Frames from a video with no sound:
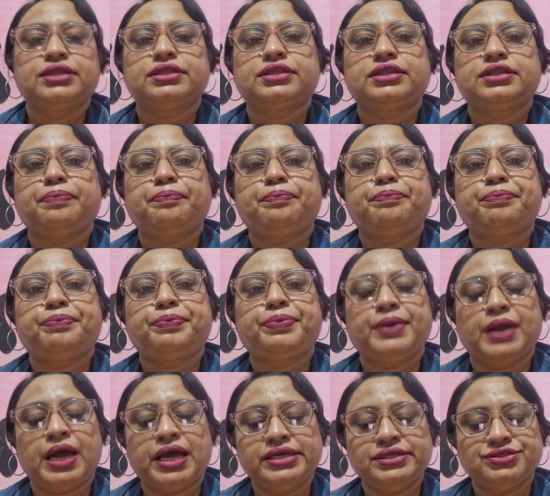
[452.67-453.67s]
The
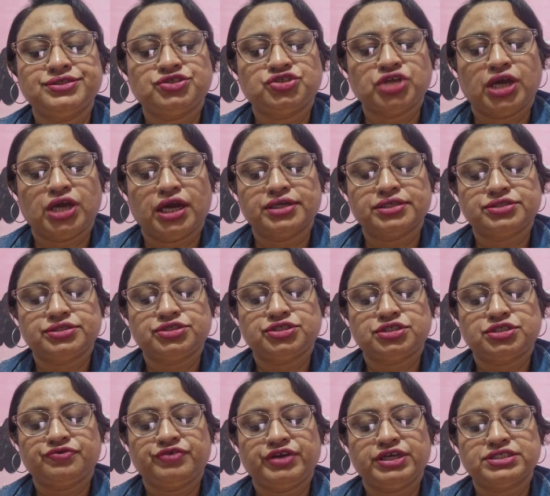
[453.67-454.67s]
price charged
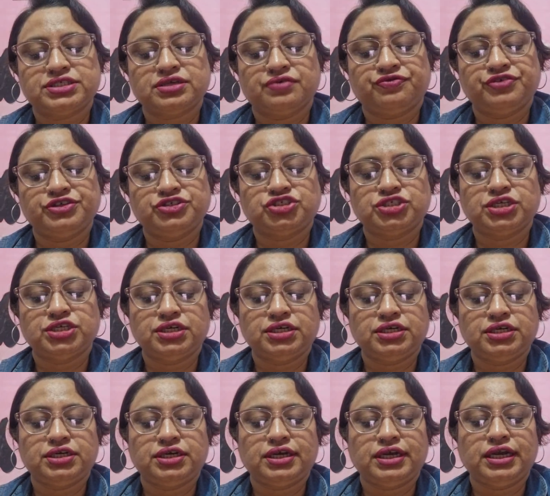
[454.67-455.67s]
were
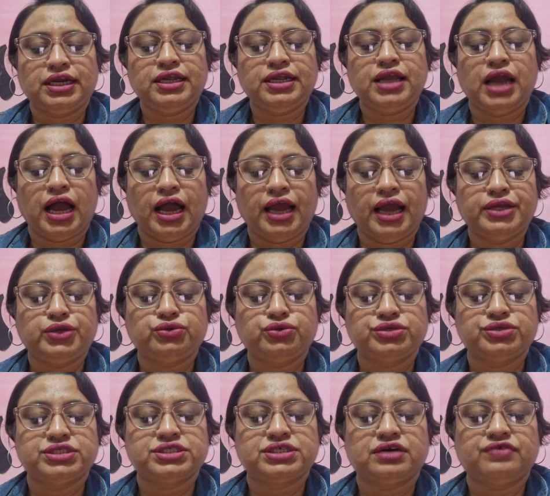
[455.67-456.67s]
sufficiently high to
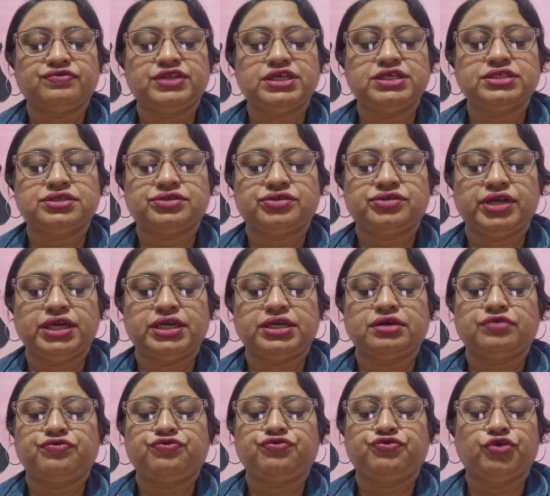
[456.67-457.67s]
reserve these
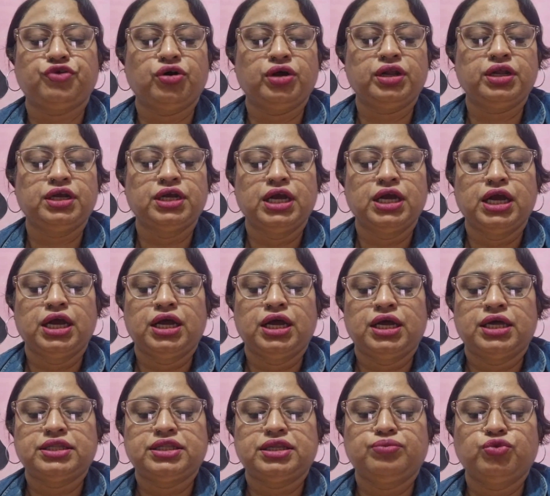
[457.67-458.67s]
theatre for
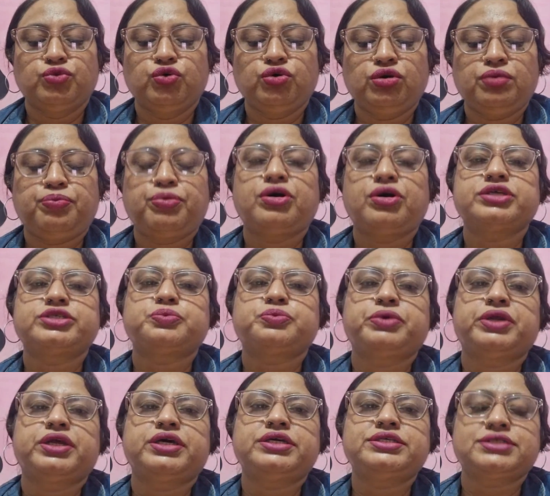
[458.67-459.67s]
the more
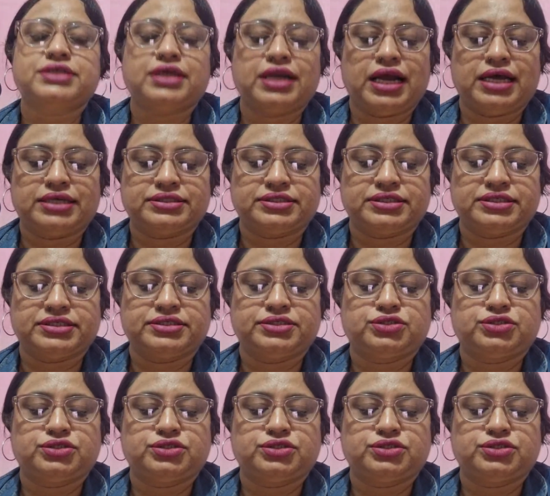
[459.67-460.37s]
prosperous classes.